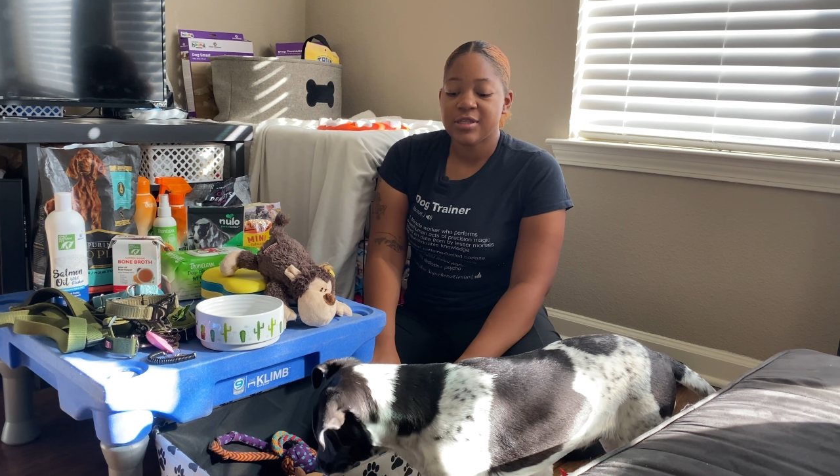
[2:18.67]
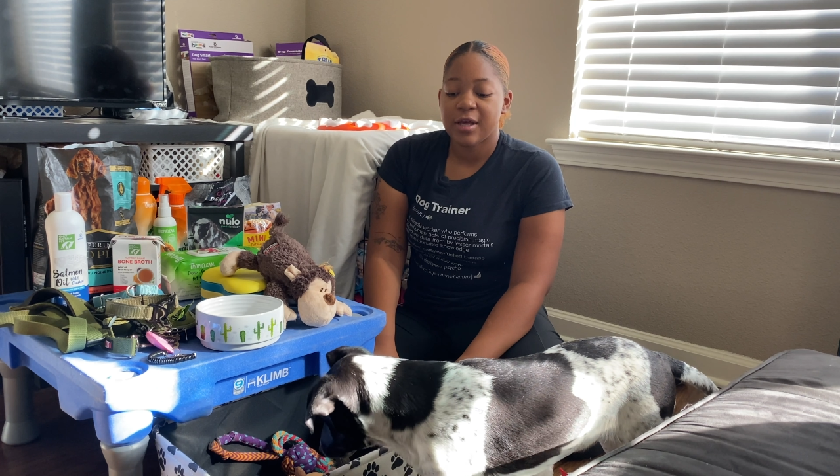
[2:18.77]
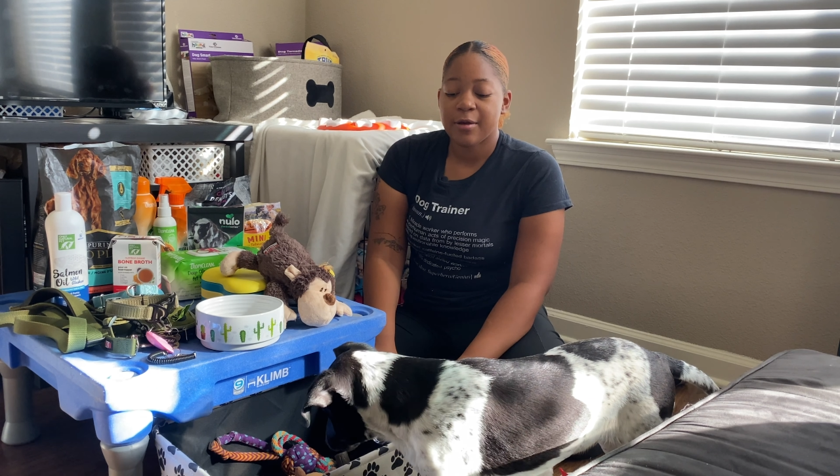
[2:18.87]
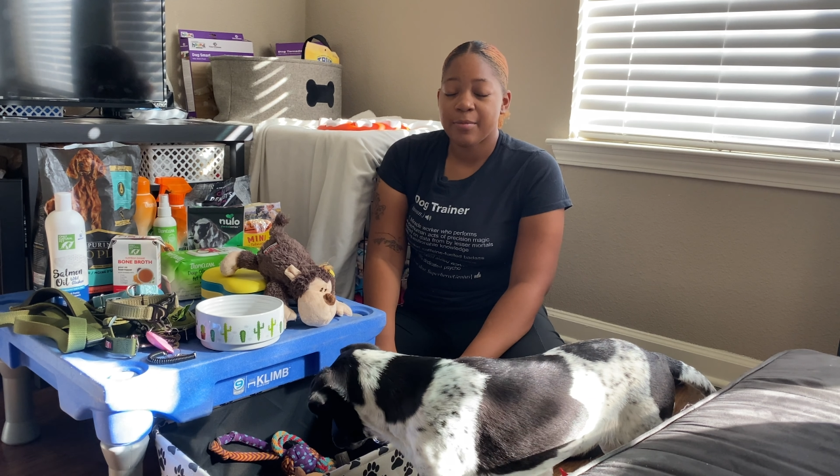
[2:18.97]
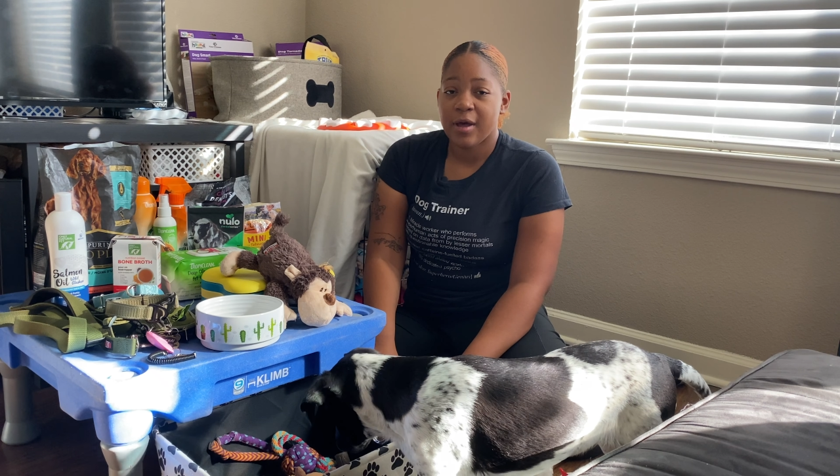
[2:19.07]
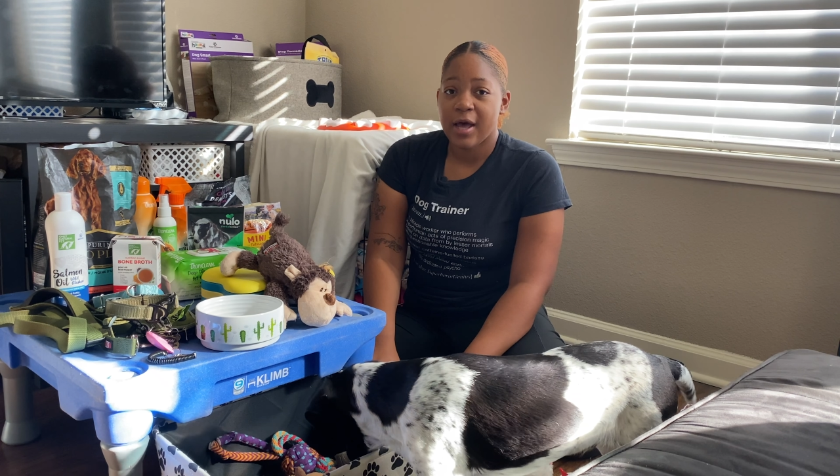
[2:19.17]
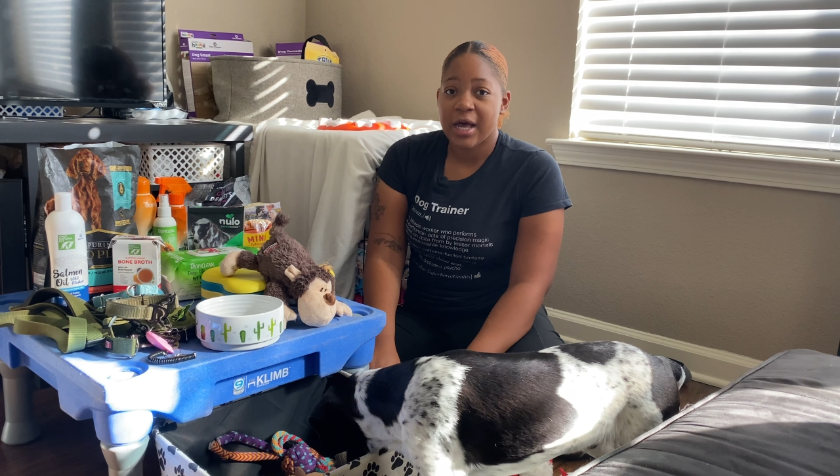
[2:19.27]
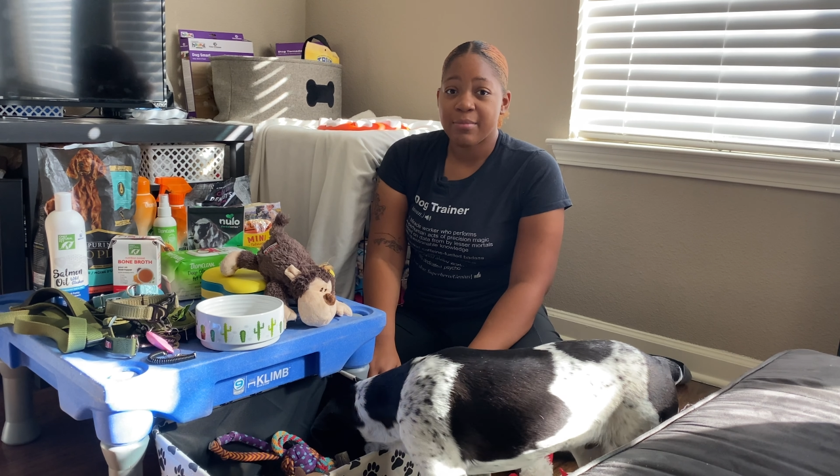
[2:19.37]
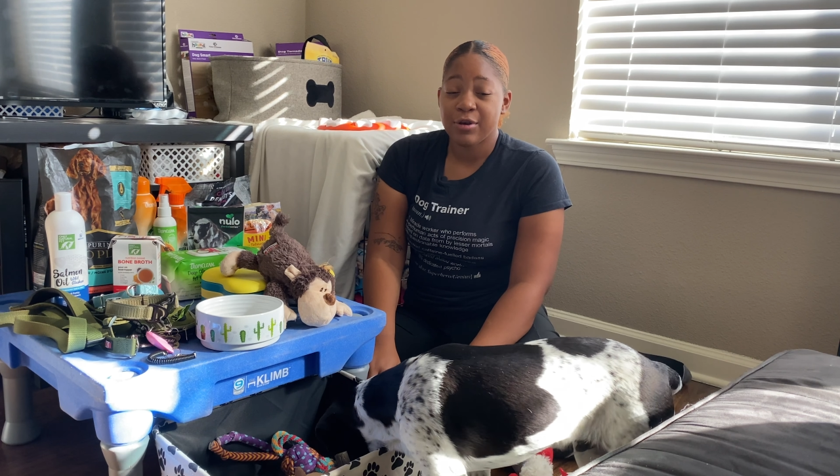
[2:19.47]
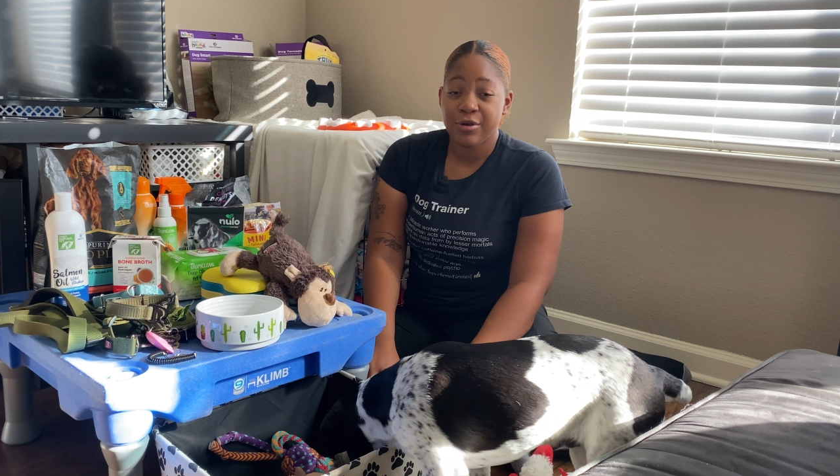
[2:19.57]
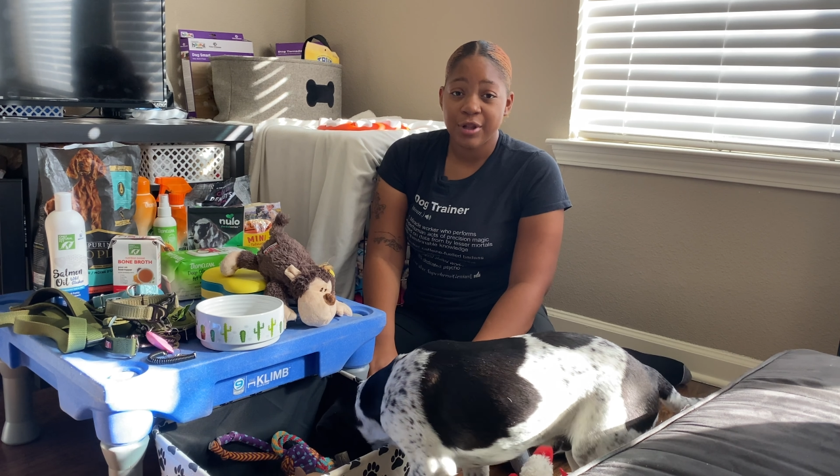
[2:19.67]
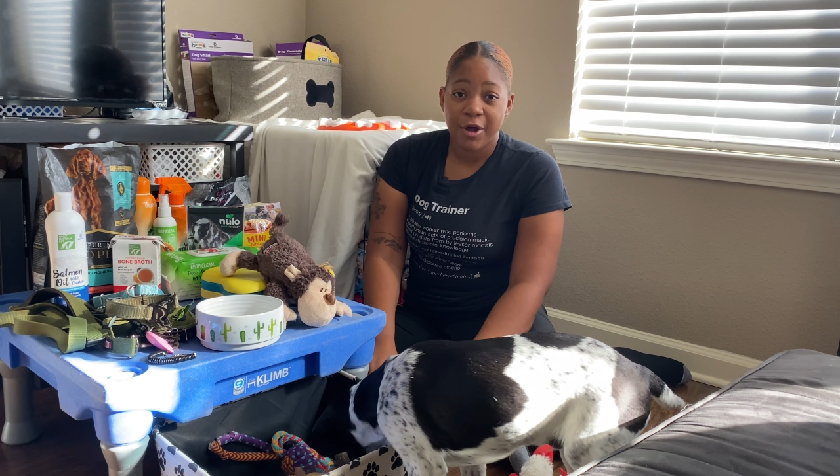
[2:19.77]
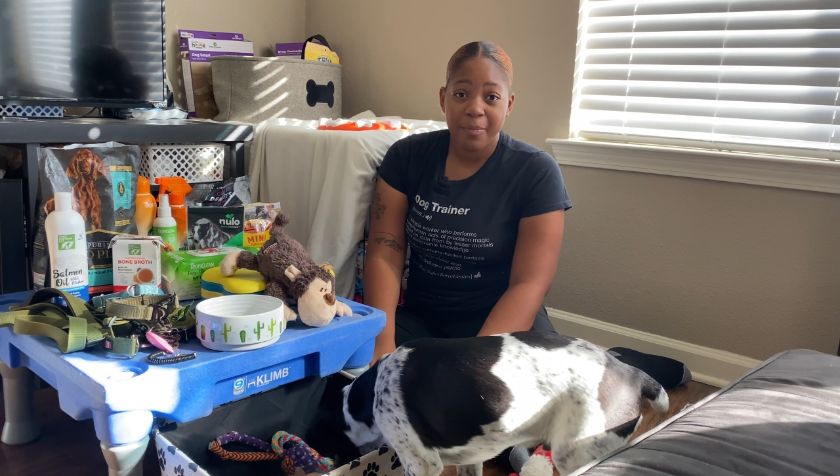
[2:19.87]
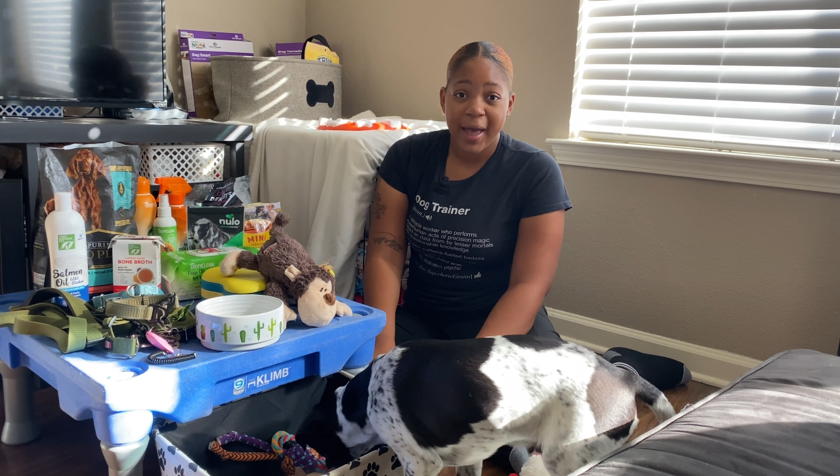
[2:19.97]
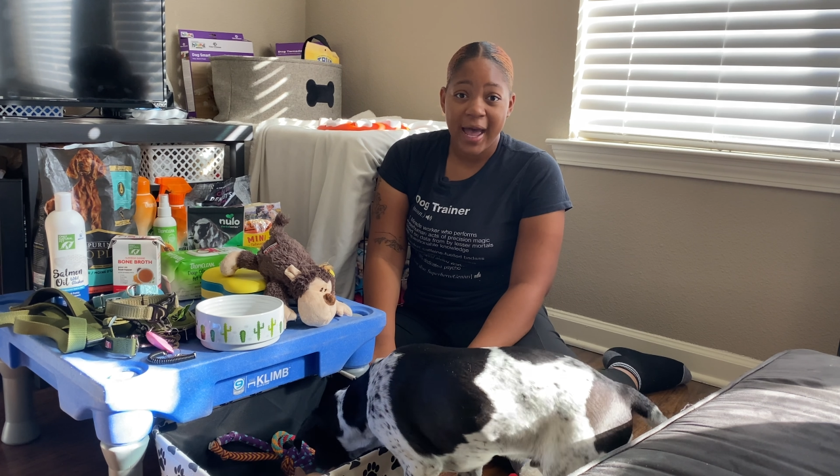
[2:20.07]
some
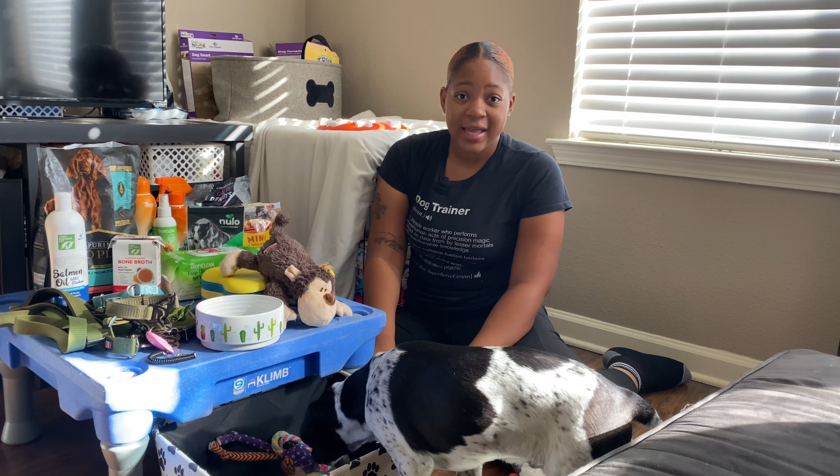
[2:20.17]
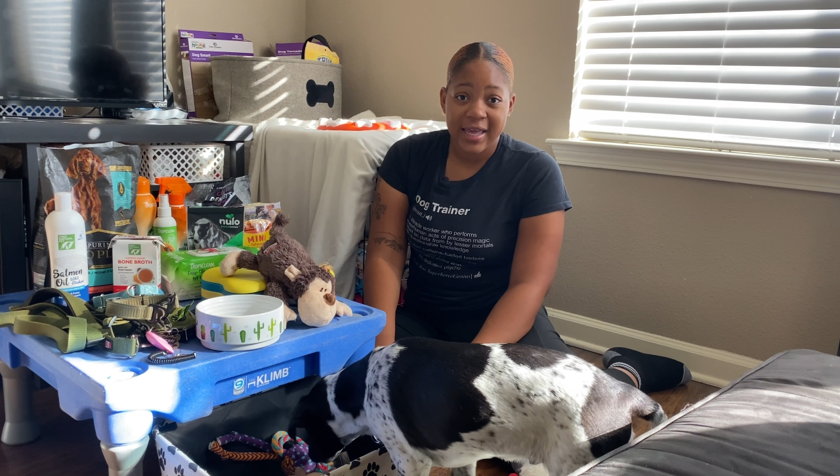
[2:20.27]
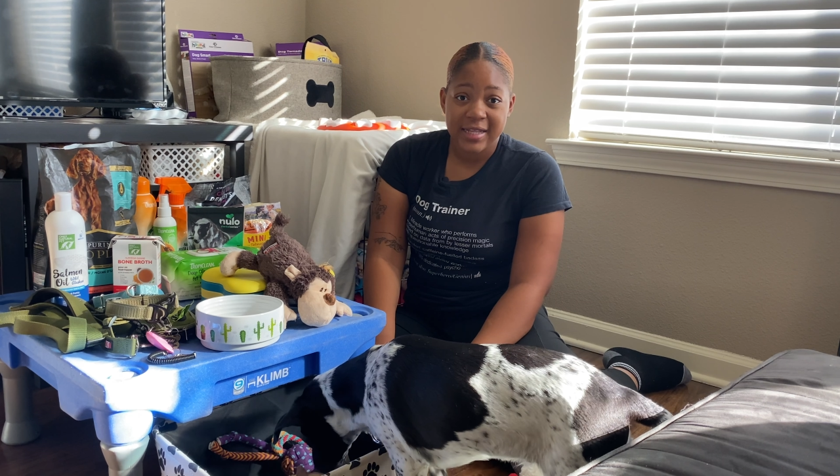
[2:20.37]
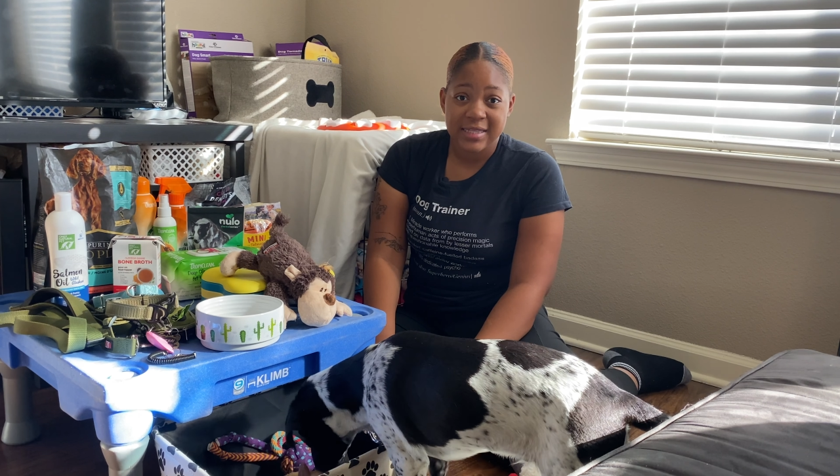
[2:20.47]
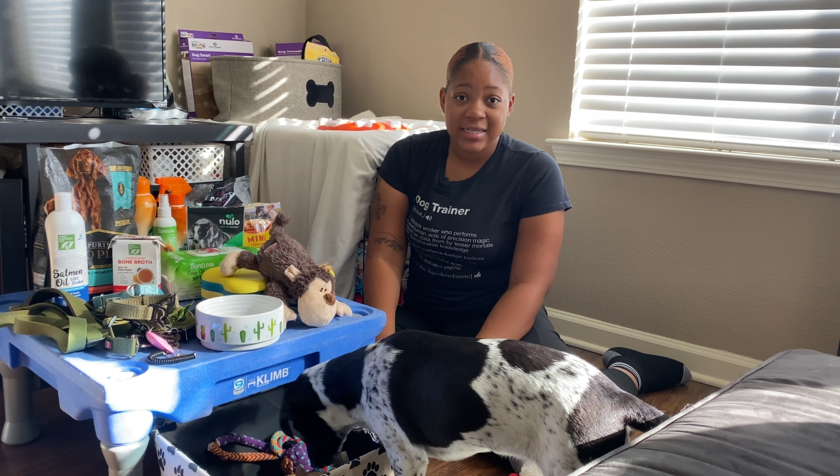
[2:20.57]
Nulo packets